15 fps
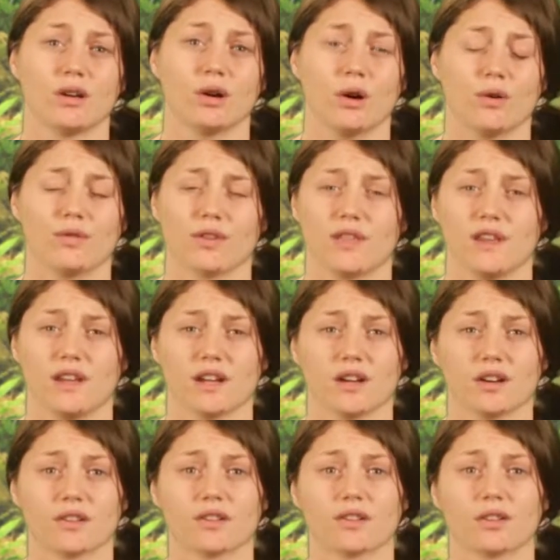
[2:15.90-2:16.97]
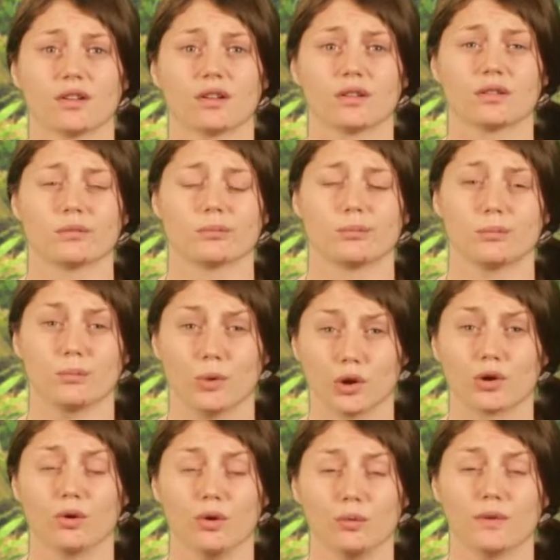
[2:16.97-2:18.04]
Over the years,
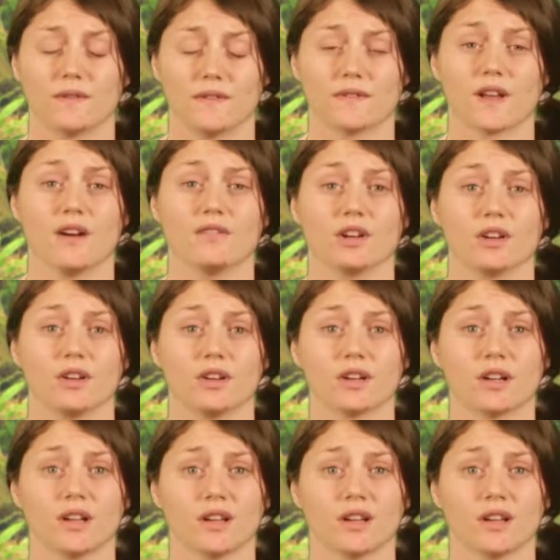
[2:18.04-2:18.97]
more gold was discovered.